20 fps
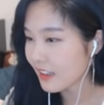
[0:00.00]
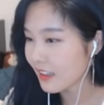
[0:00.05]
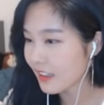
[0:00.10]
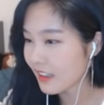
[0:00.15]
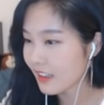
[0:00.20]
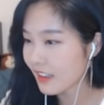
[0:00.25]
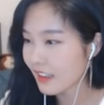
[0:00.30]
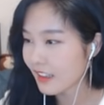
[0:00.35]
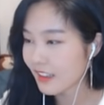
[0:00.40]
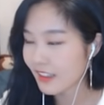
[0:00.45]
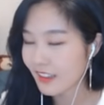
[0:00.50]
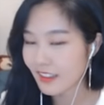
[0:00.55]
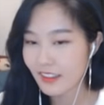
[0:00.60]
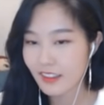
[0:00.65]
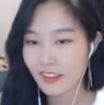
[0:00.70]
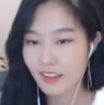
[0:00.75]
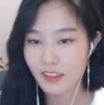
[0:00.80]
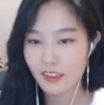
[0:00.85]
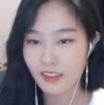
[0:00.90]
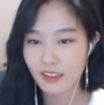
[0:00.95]

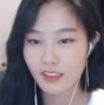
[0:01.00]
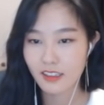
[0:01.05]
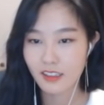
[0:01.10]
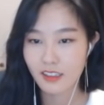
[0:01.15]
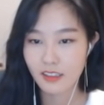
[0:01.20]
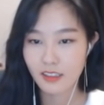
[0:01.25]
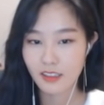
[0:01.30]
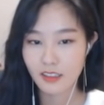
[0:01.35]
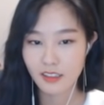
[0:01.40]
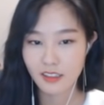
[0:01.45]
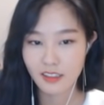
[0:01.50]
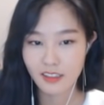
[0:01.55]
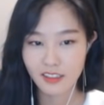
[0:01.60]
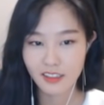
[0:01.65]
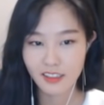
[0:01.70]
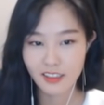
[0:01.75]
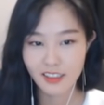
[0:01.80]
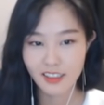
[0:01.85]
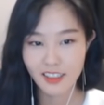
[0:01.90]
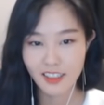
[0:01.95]

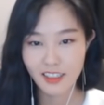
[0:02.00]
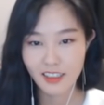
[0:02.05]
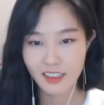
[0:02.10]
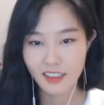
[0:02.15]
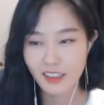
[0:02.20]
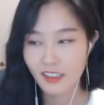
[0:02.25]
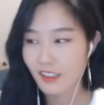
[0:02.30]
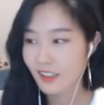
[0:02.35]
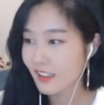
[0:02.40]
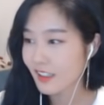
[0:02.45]
No one is speaking in this clip.